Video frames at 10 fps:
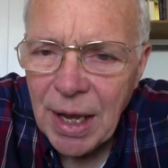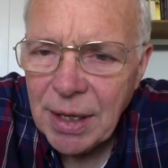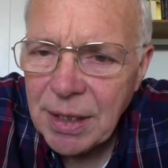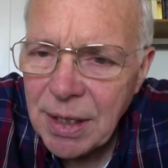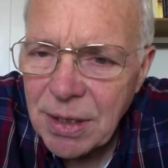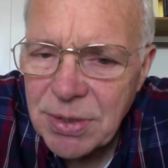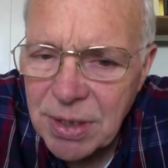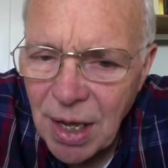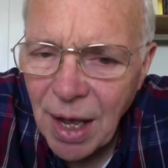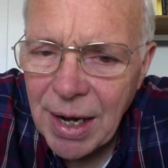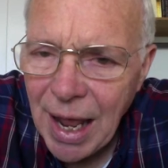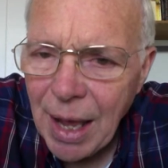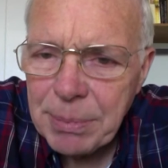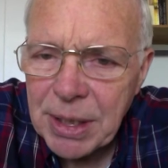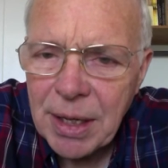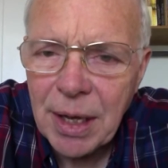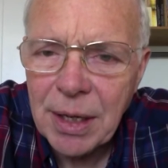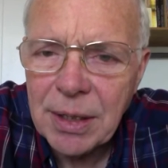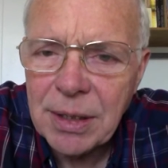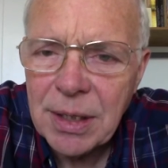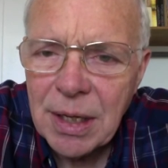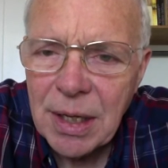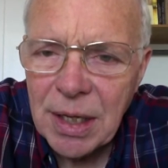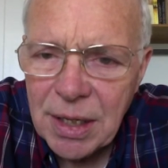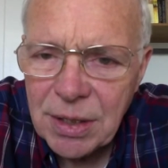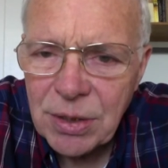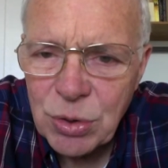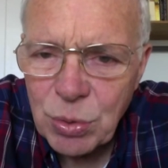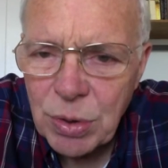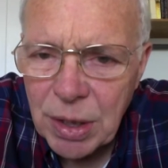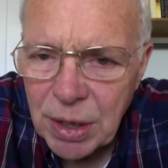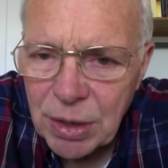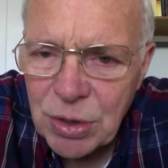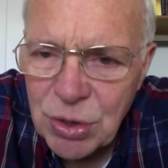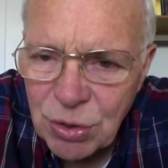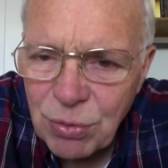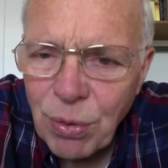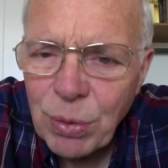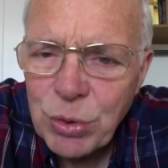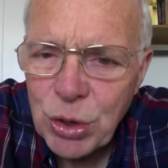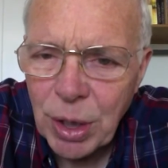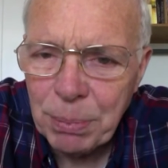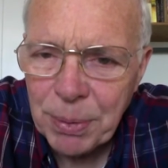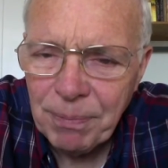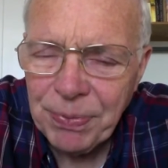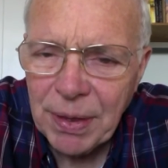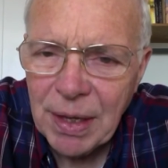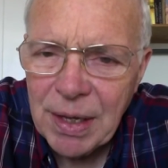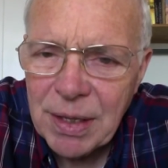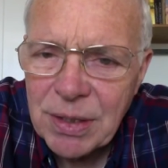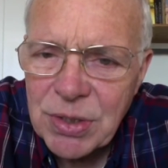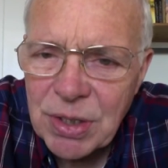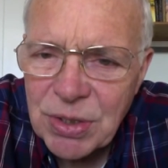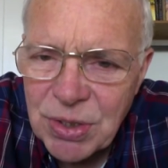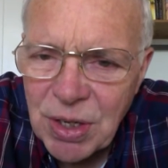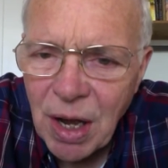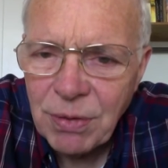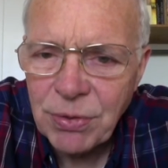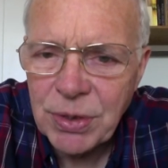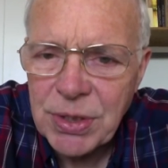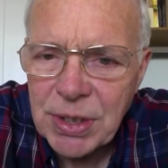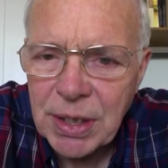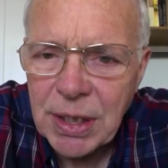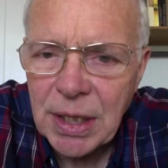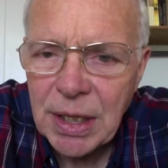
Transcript: and he has not abdicated his his throneship, his sovereignty,